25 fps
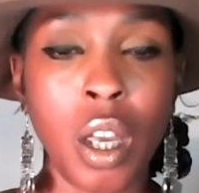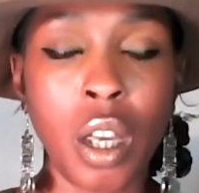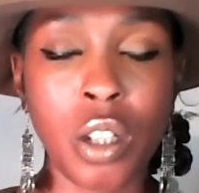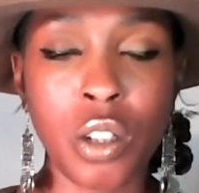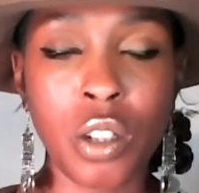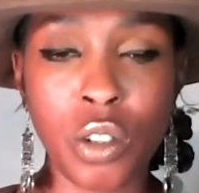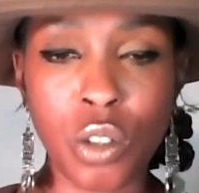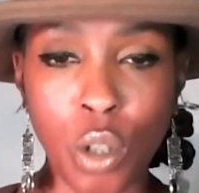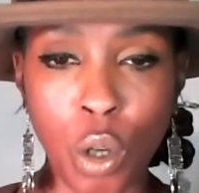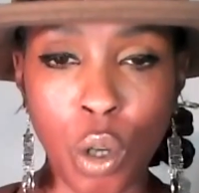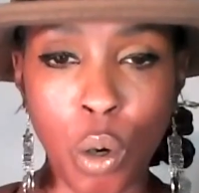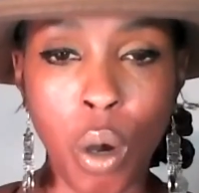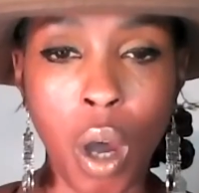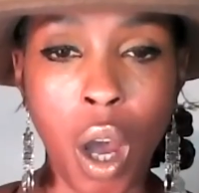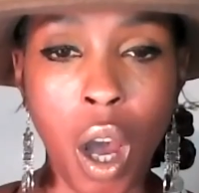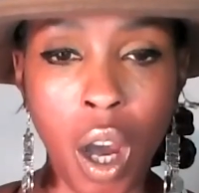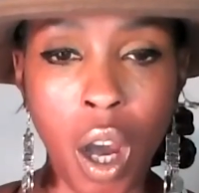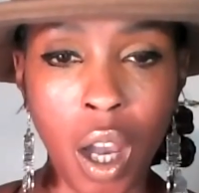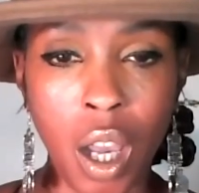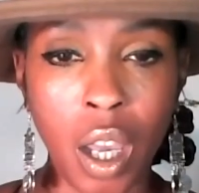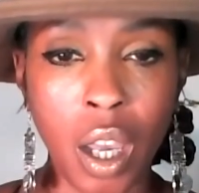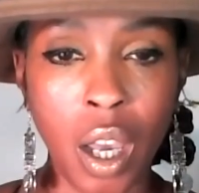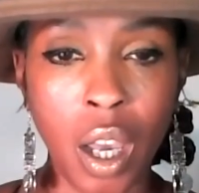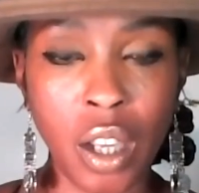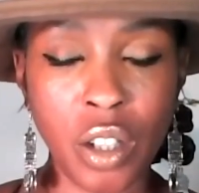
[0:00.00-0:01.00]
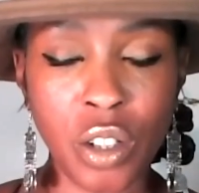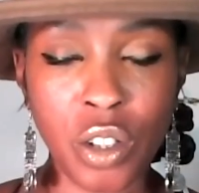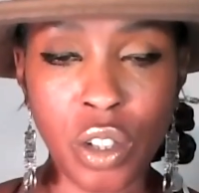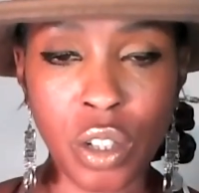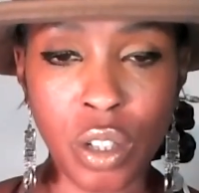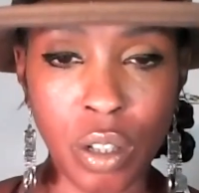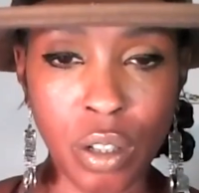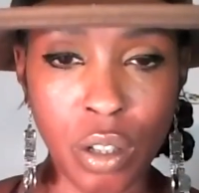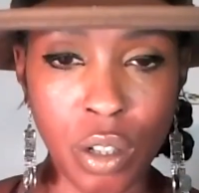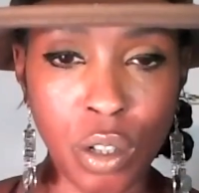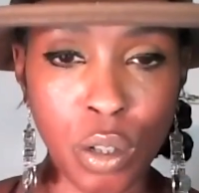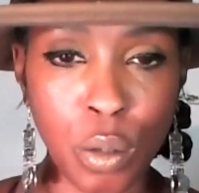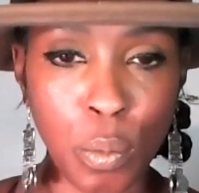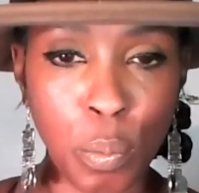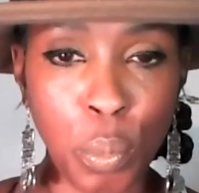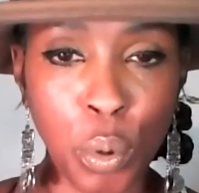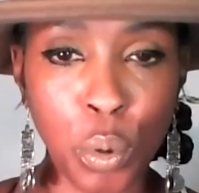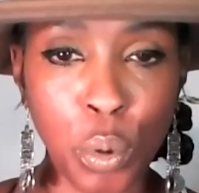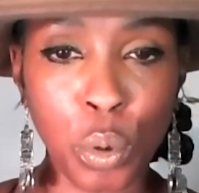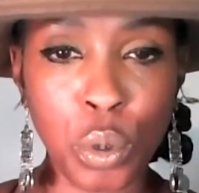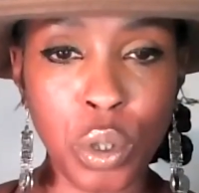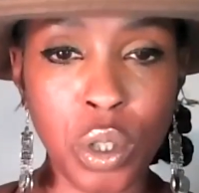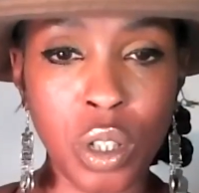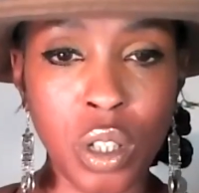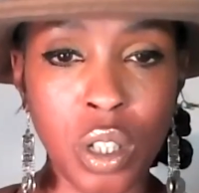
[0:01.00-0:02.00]
So I actually
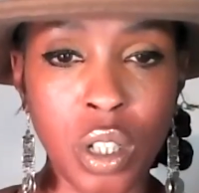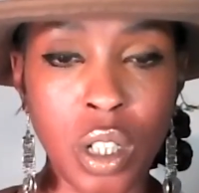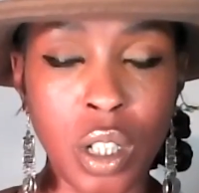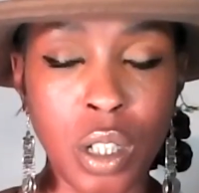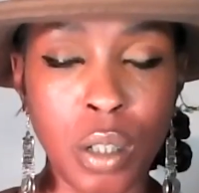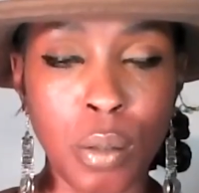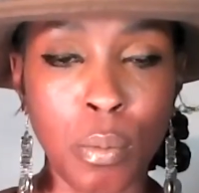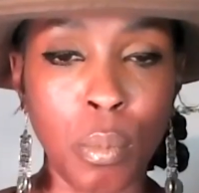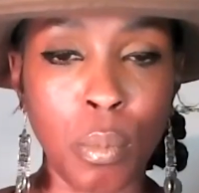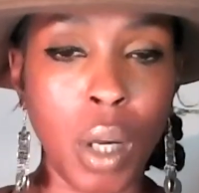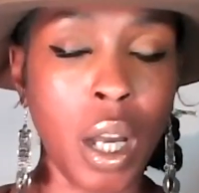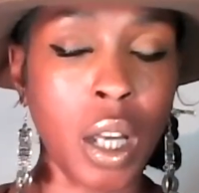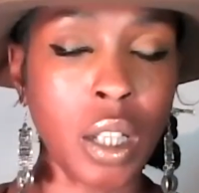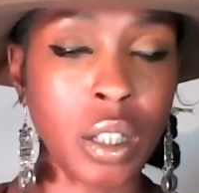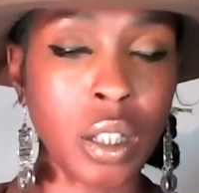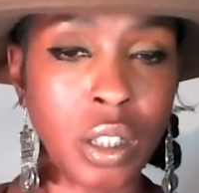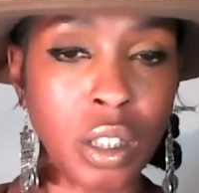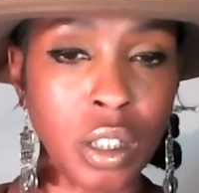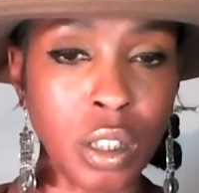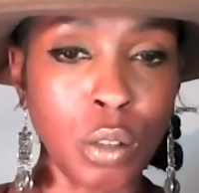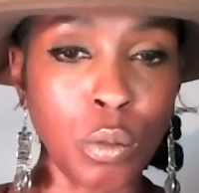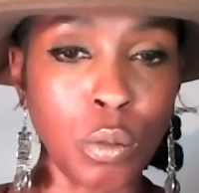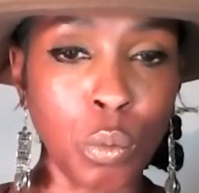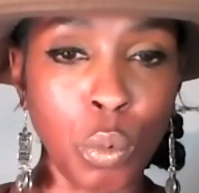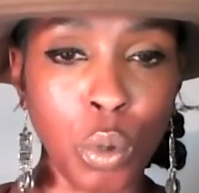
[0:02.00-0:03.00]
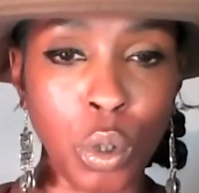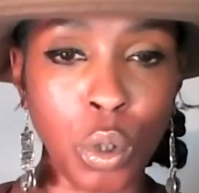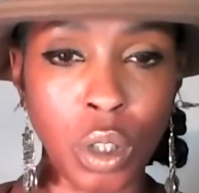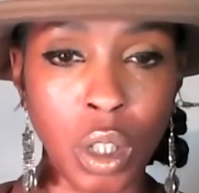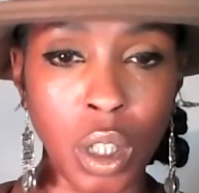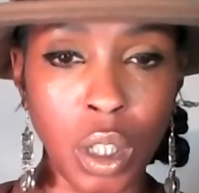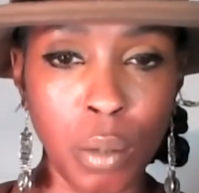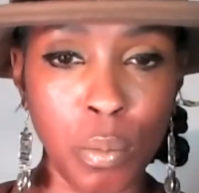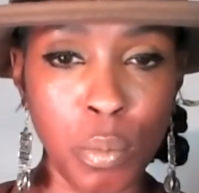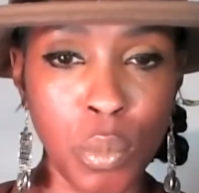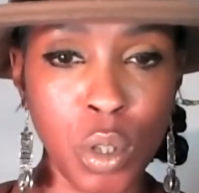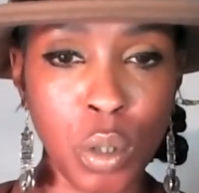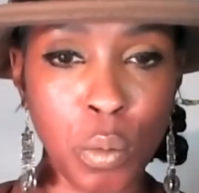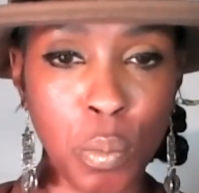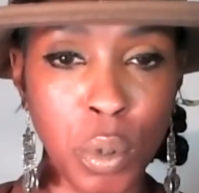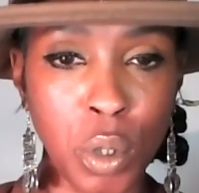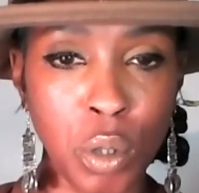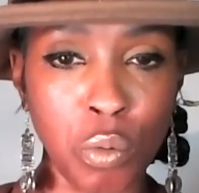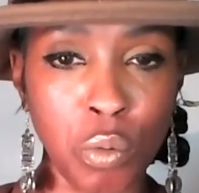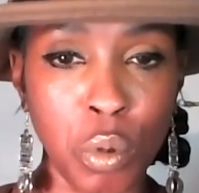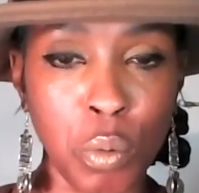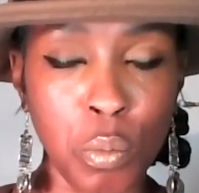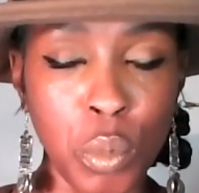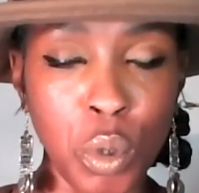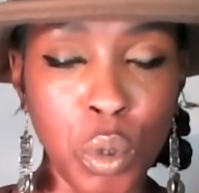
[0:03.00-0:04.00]
supported him and didn't want him to be
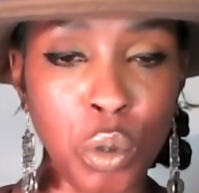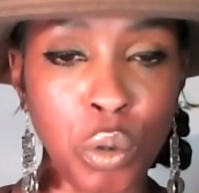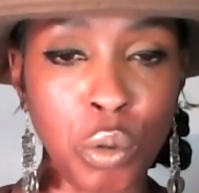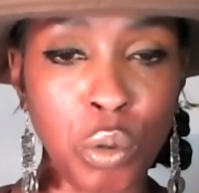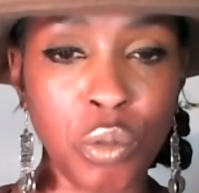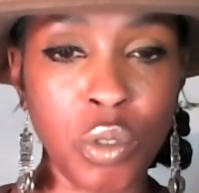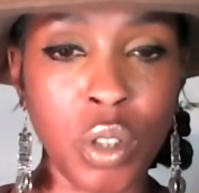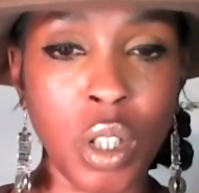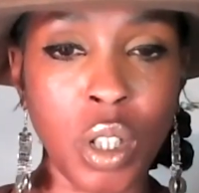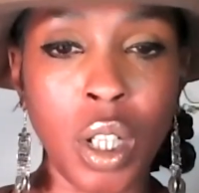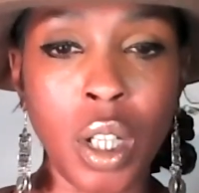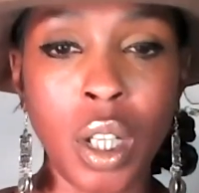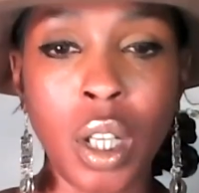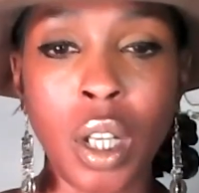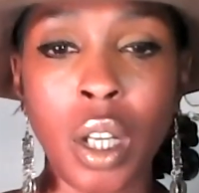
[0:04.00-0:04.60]
removed.